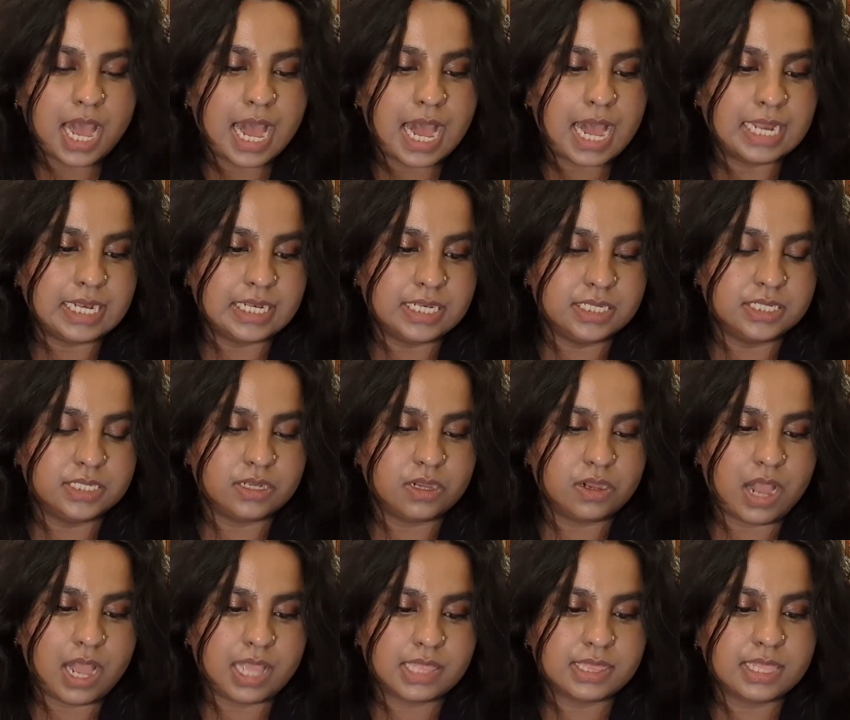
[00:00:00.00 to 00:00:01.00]
and
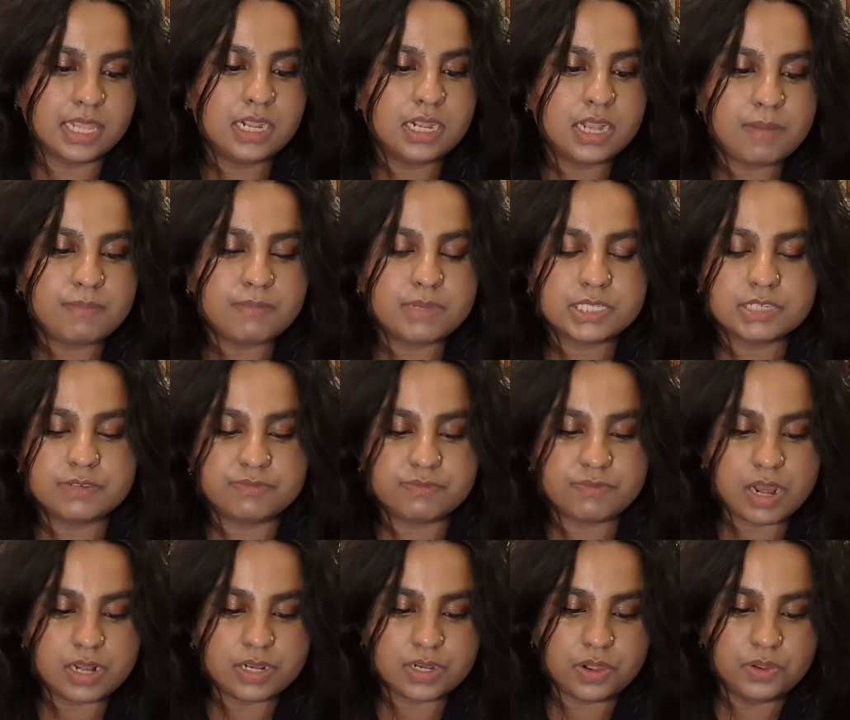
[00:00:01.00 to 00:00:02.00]
I think I must have
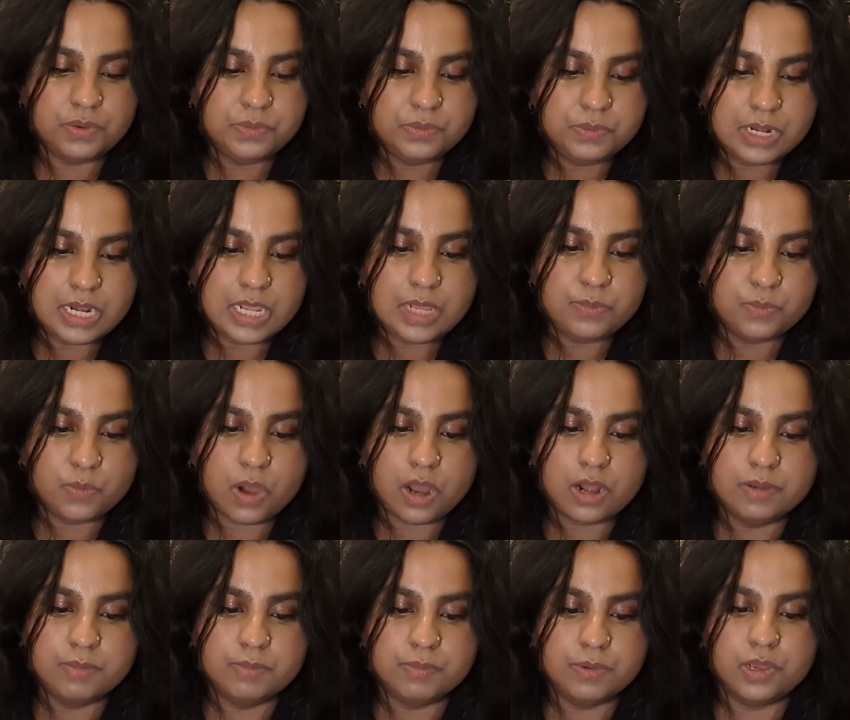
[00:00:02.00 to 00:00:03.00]
read only
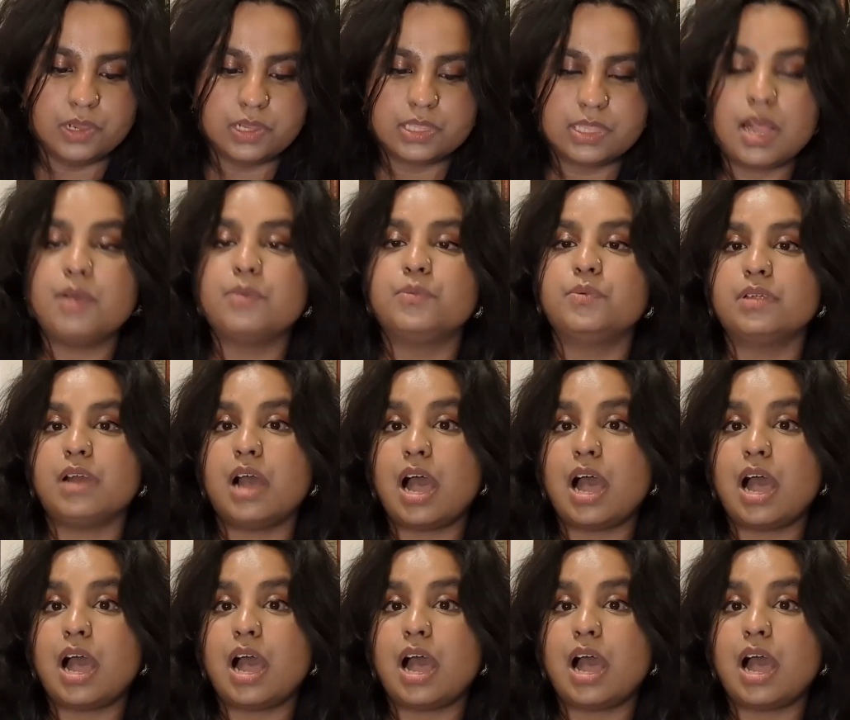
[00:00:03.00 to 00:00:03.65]
one book that